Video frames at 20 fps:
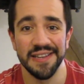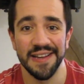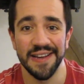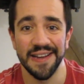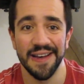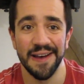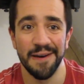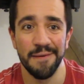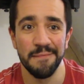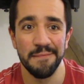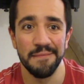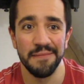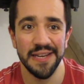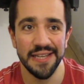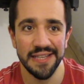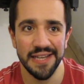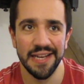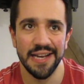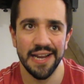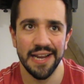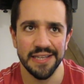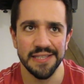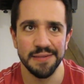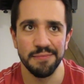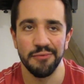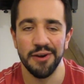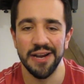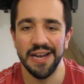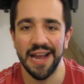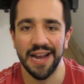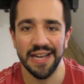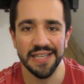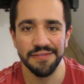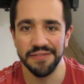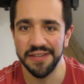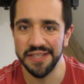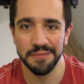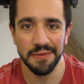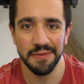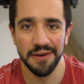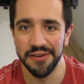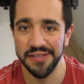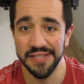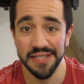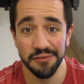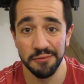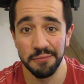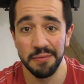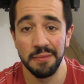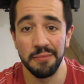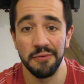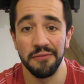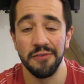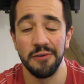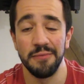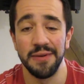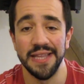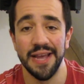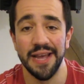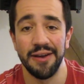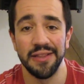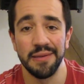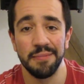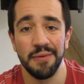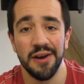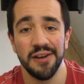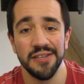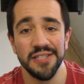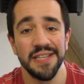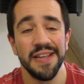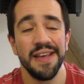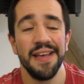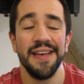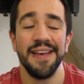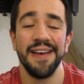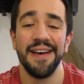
Like he'd had some pretty negative experiences with people filming there in the past,